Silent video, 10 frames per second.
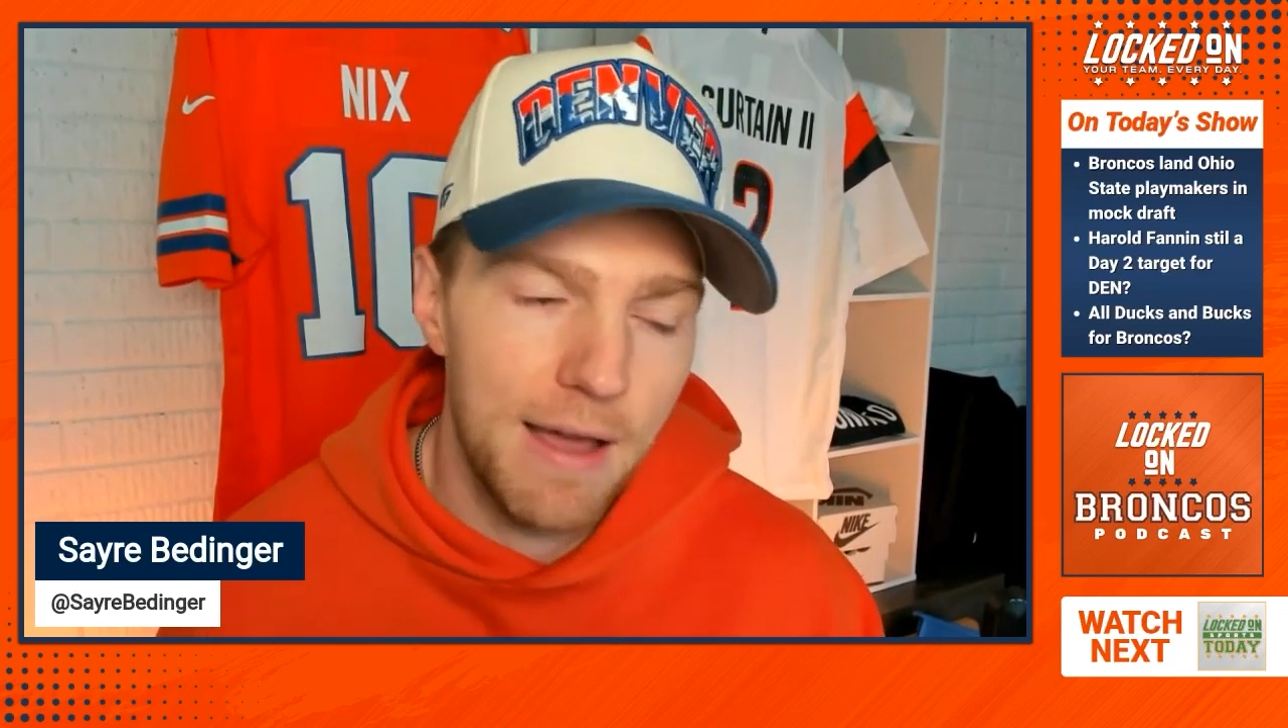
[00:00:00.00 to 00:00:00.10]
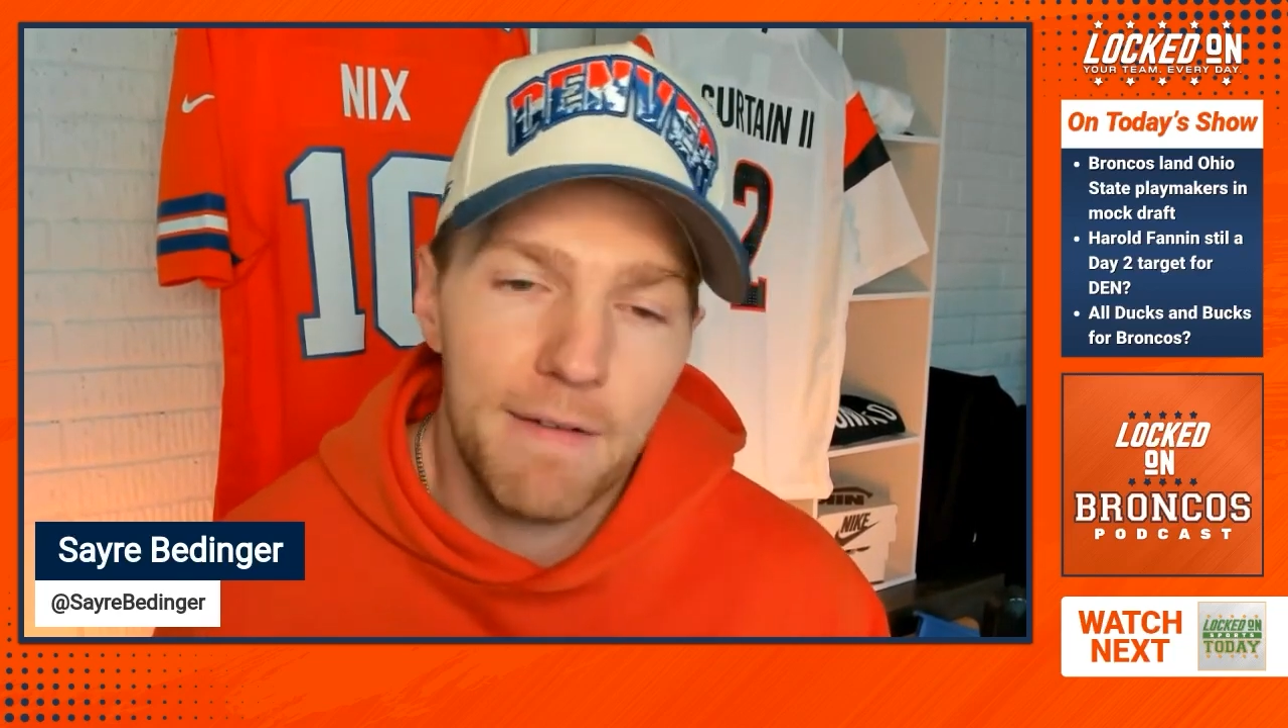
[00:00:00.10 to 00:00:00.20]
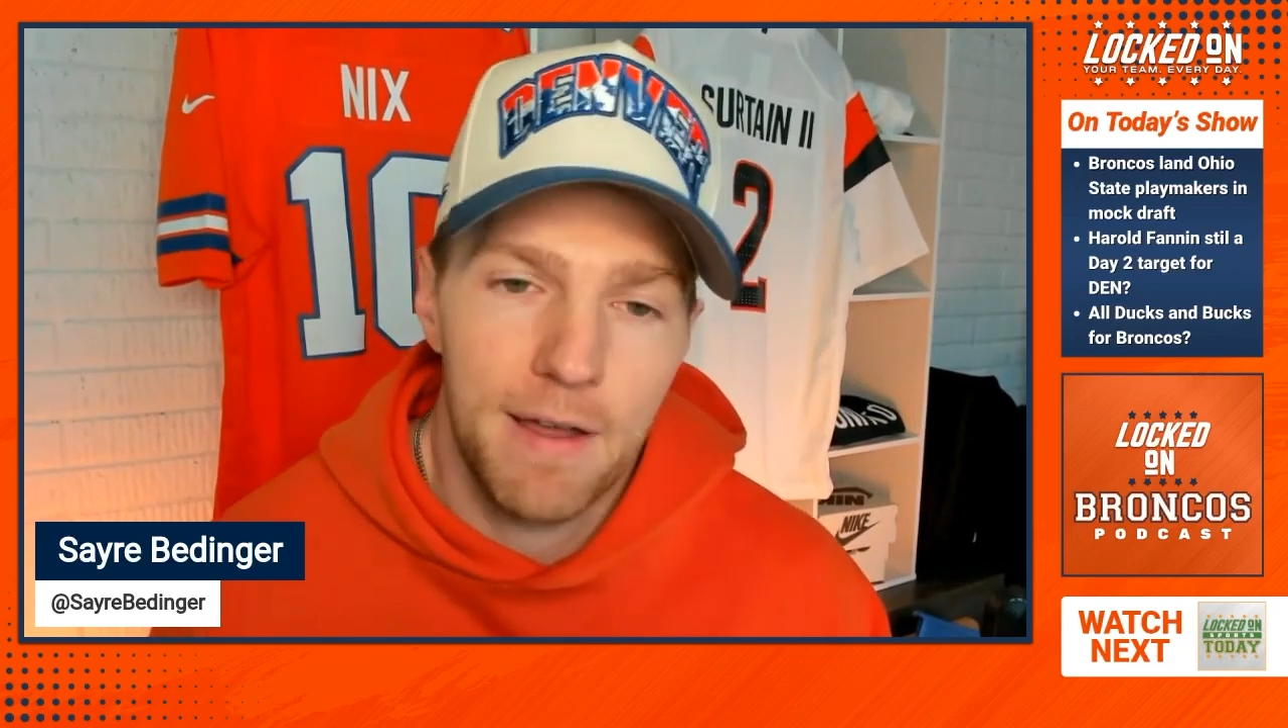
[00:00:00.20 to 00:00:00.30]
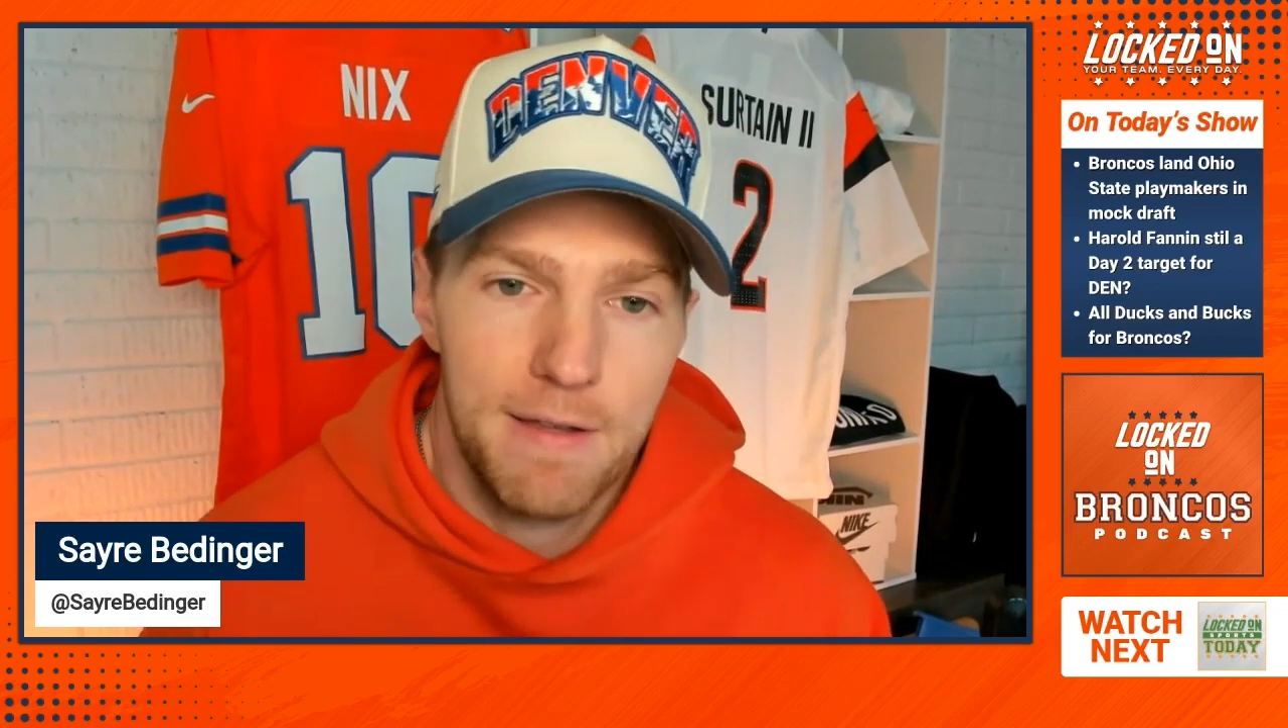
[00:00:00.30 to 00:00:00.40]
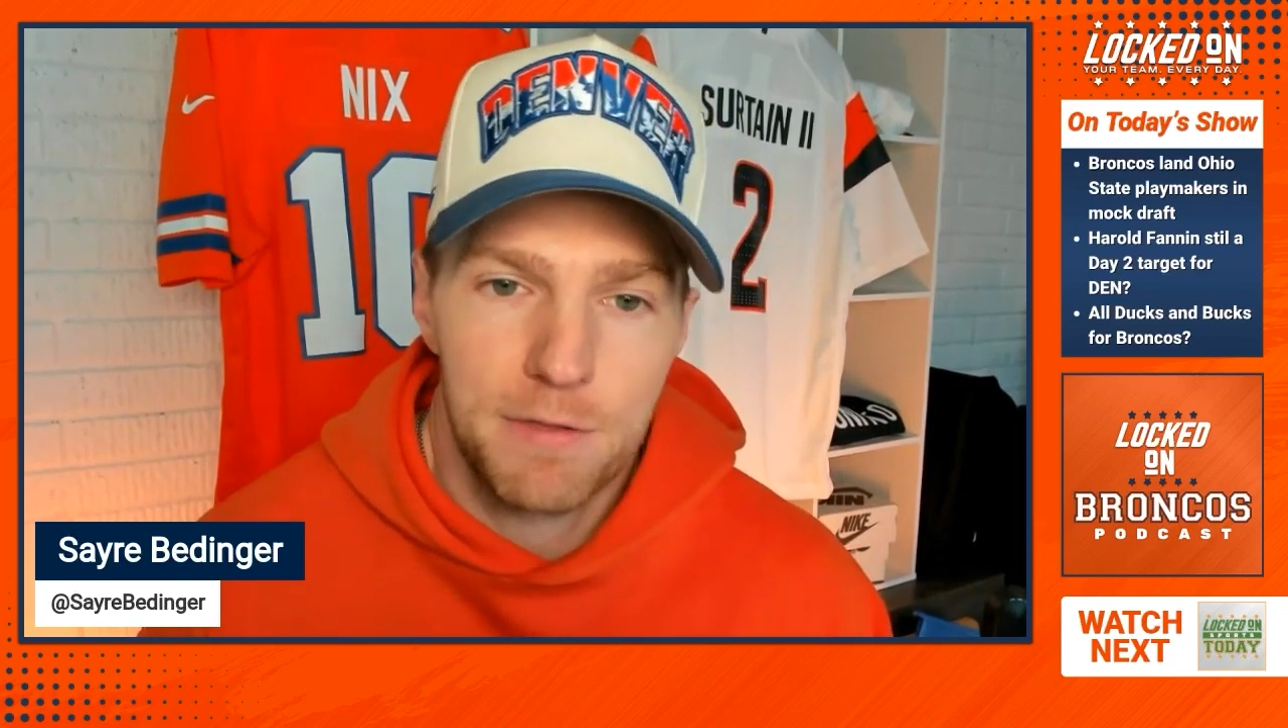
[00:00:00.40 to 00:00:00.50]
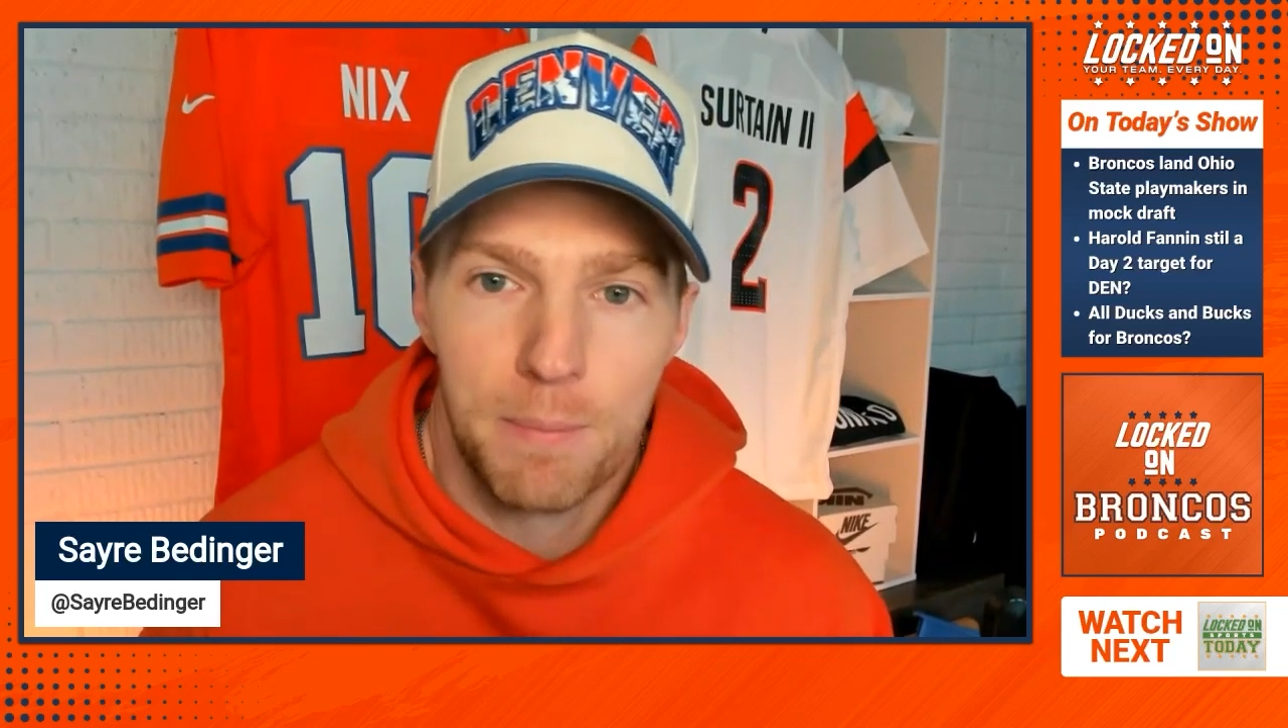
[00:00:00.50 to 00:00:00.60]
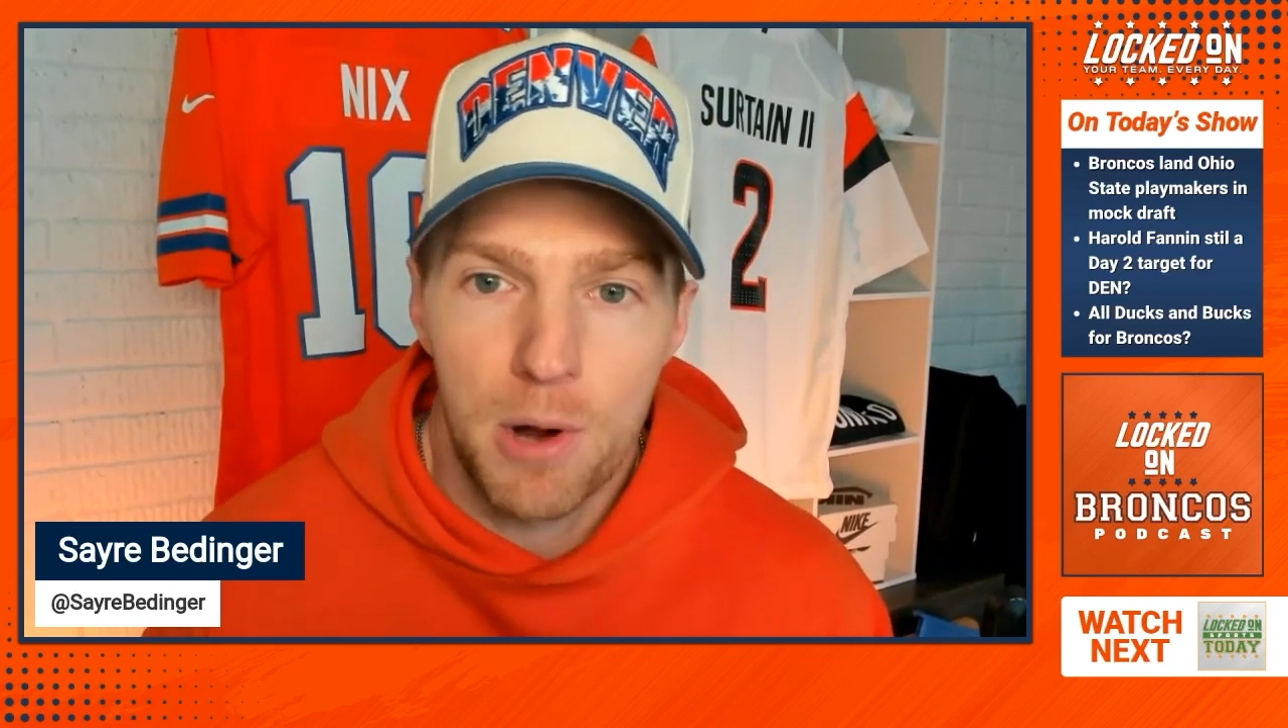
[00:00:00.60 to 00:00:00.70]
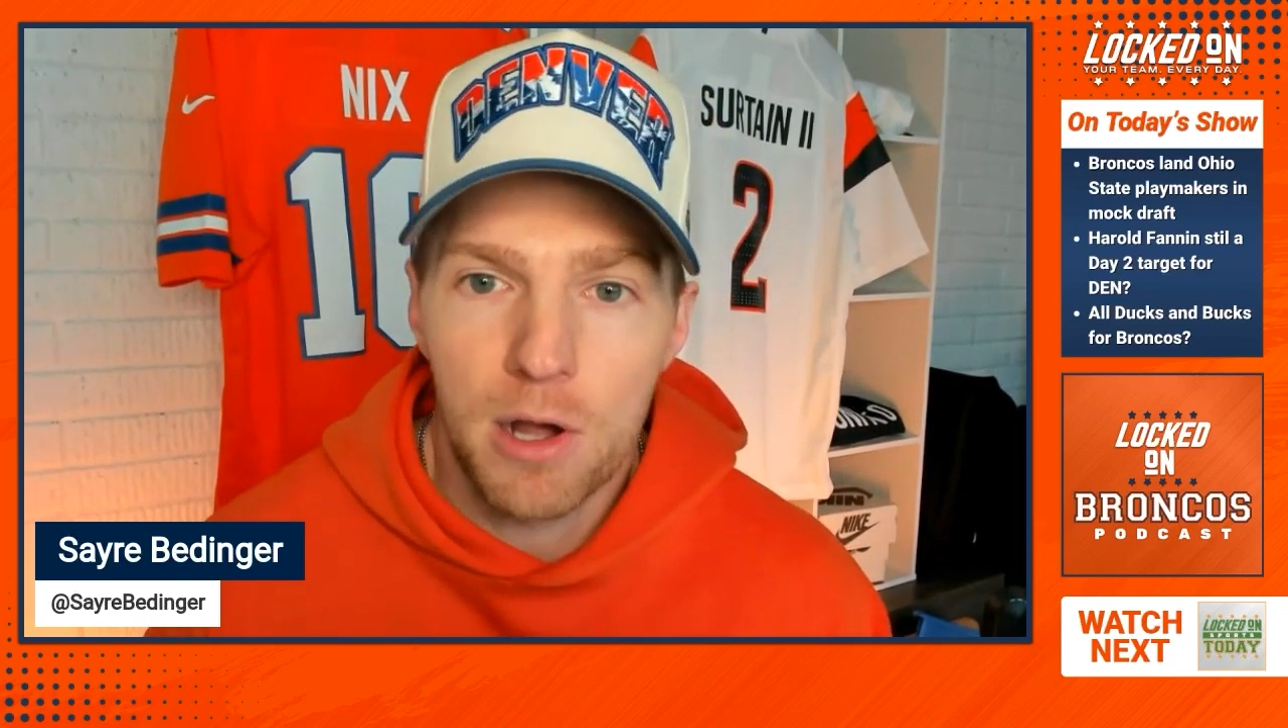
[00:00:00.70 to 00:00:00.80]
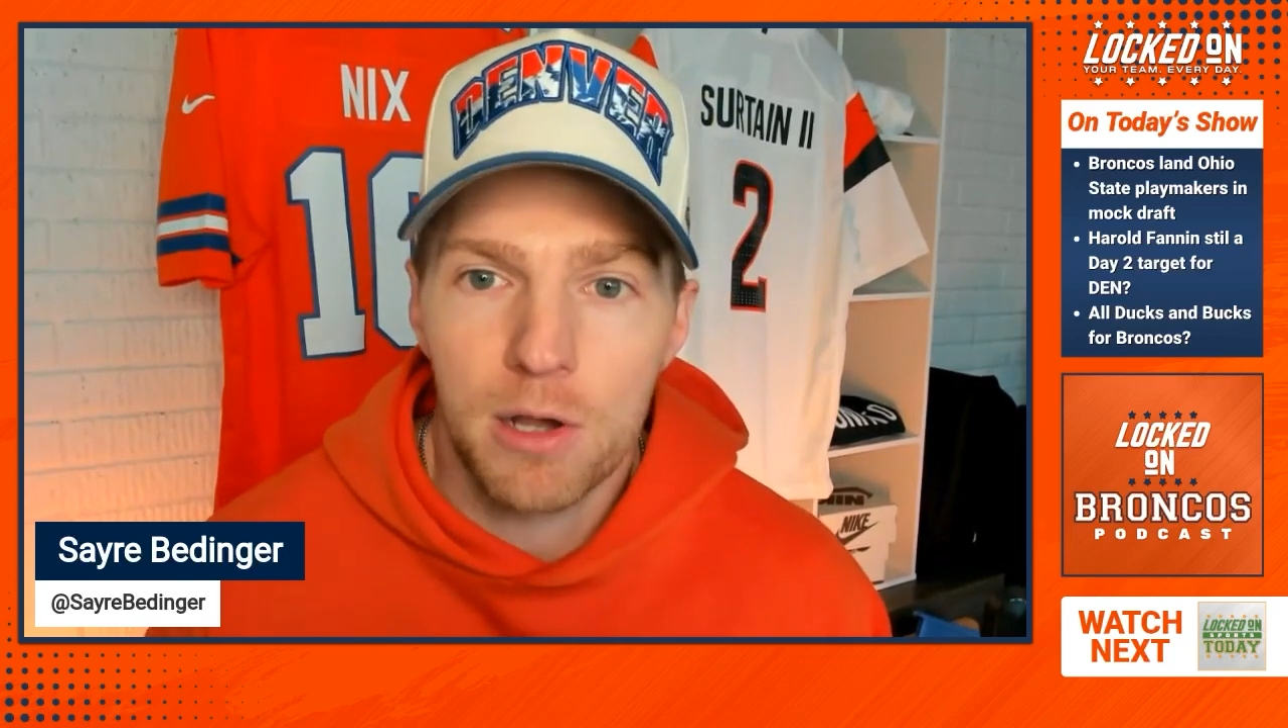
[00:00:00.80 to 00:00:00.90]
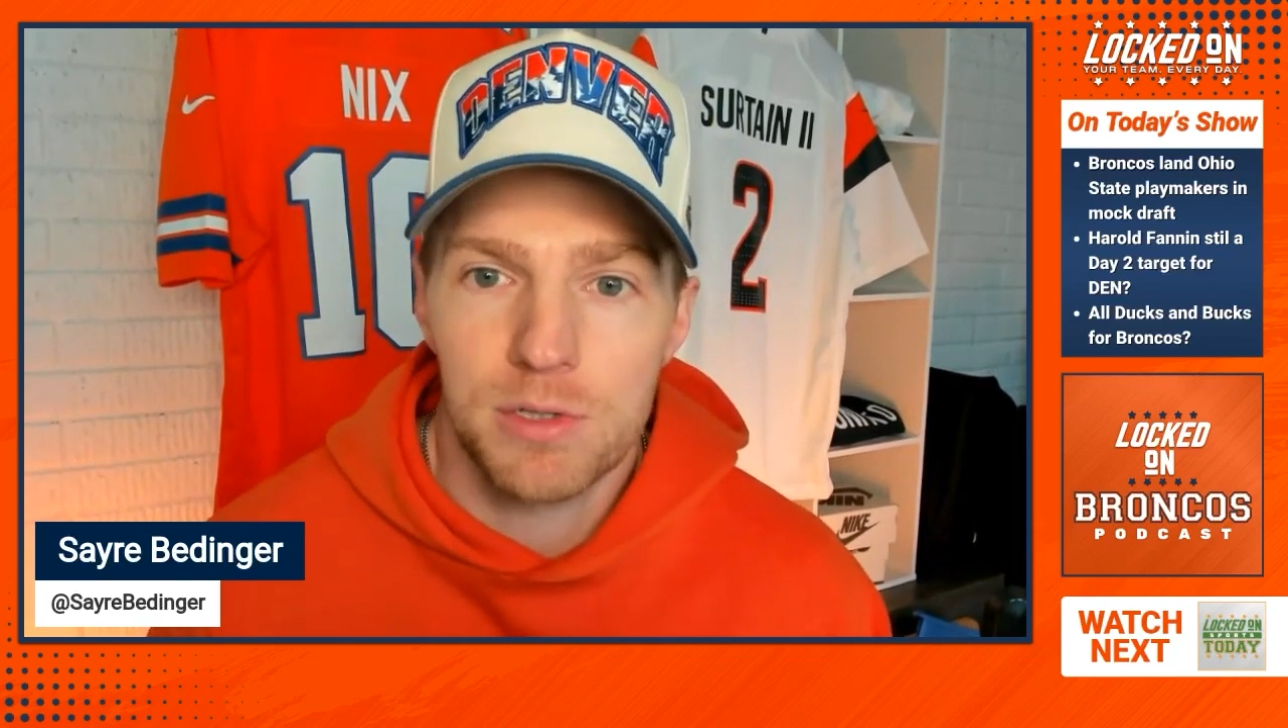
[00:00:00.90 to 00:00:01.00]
if the Broncos